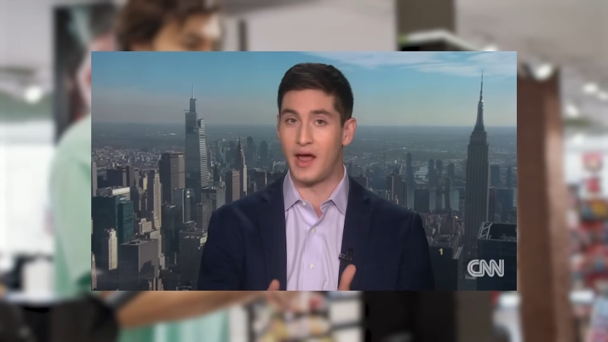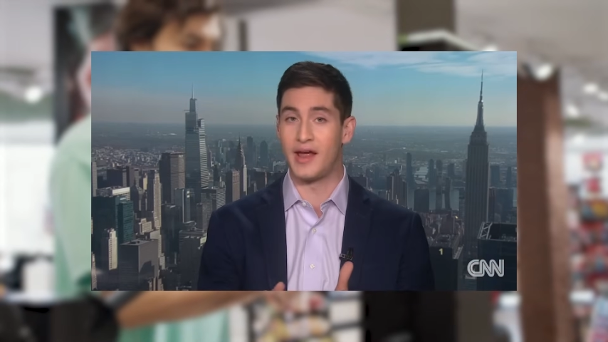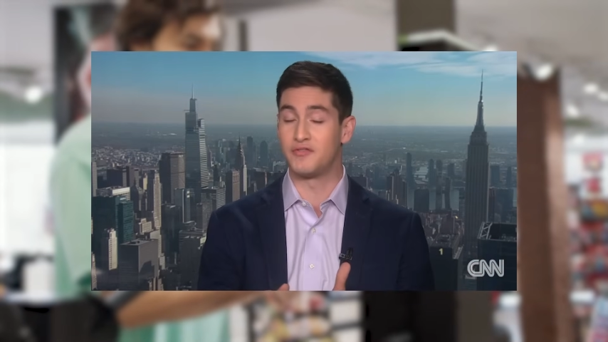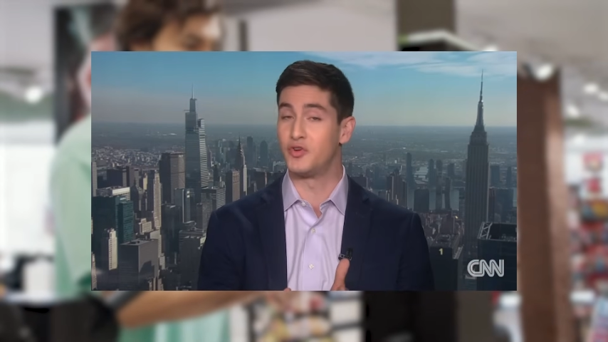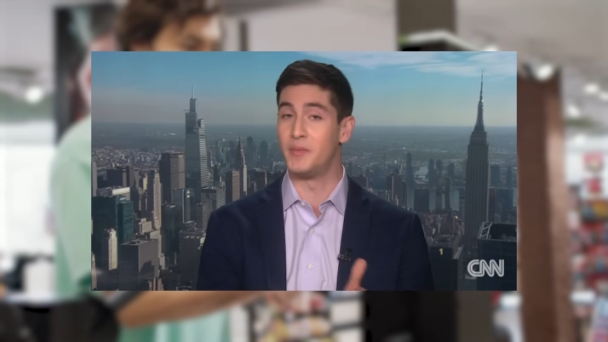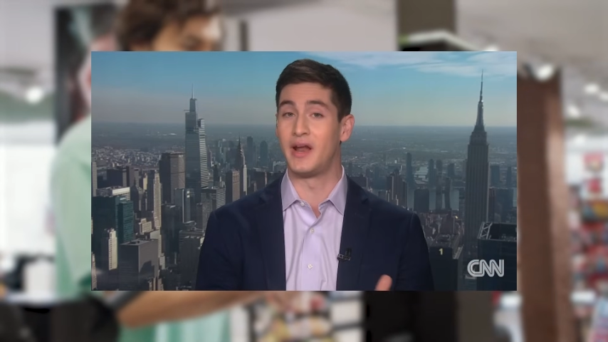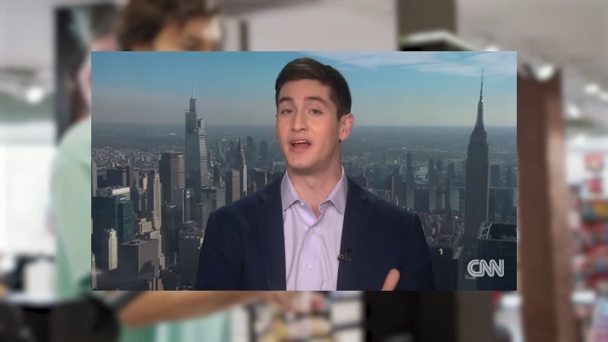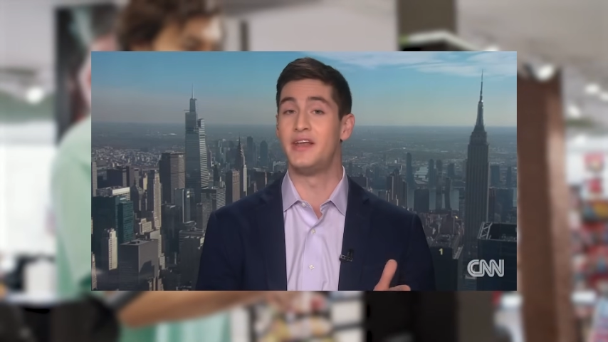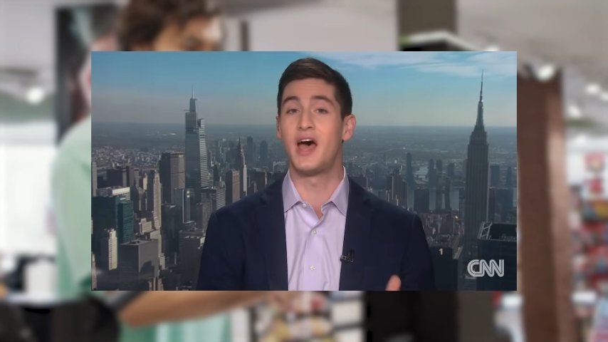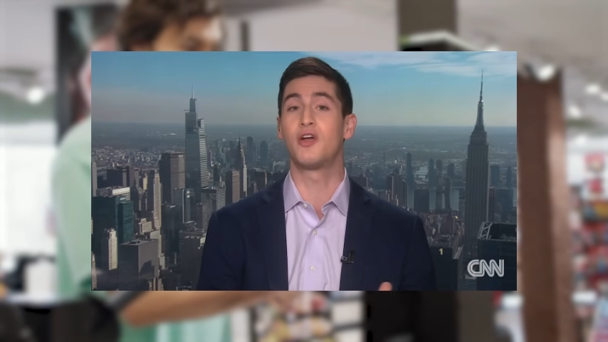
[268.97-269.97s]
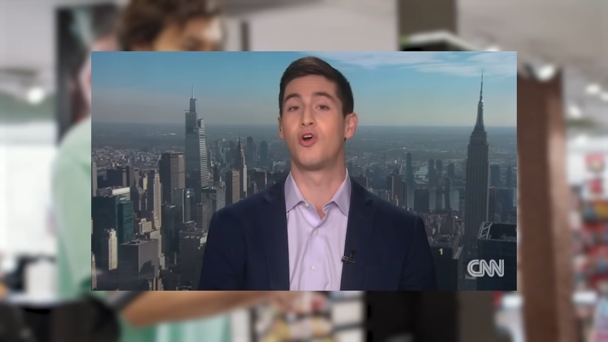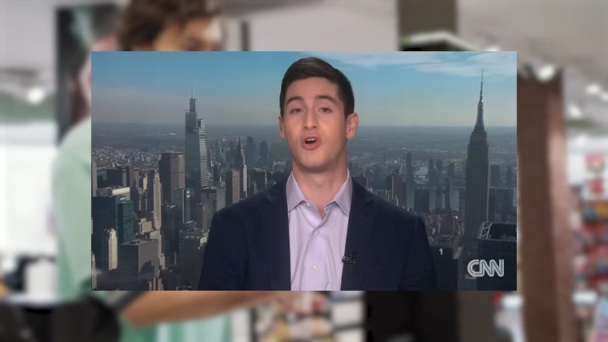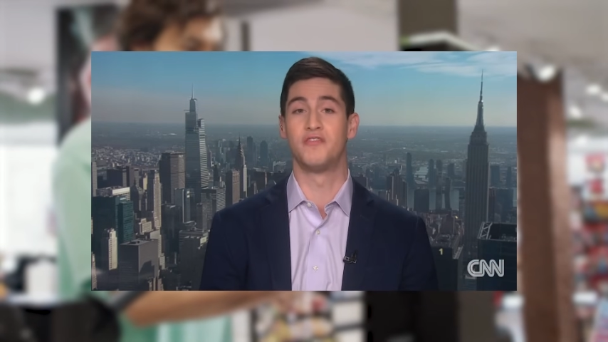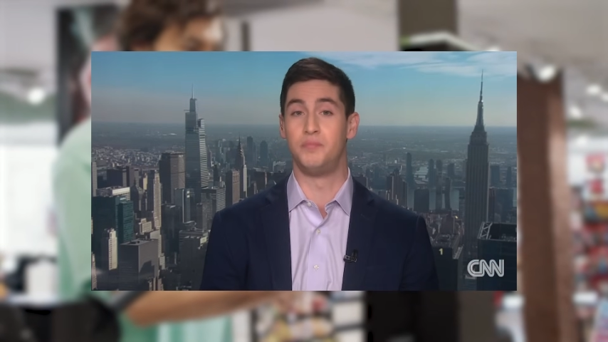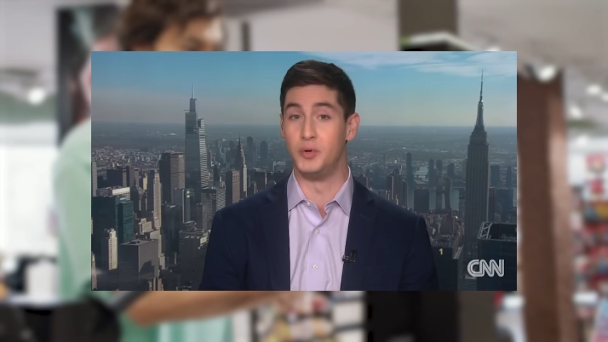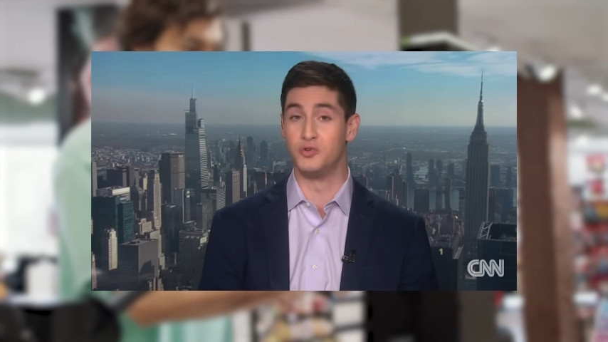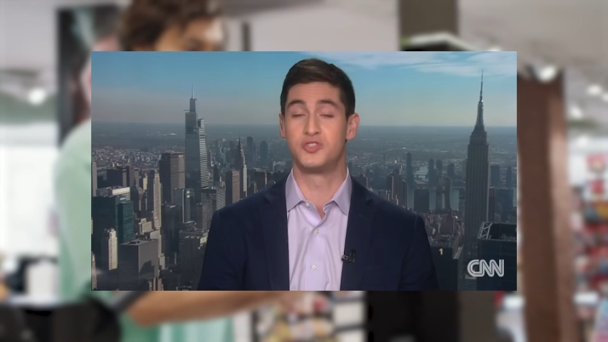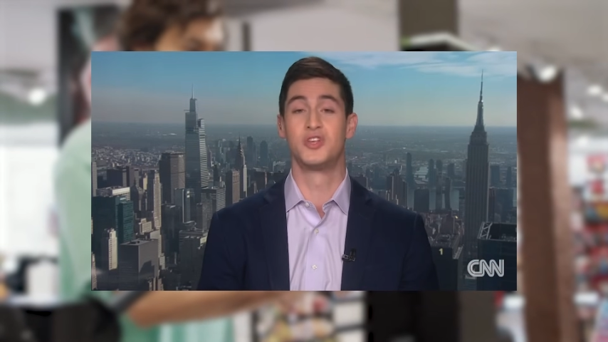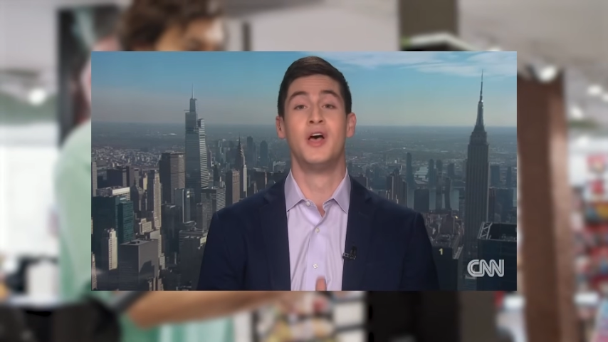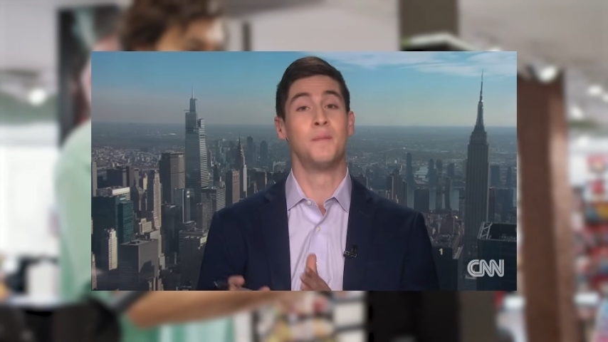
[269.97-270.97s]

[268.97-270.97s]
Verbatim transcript: I have to admit, I had not heard of booths,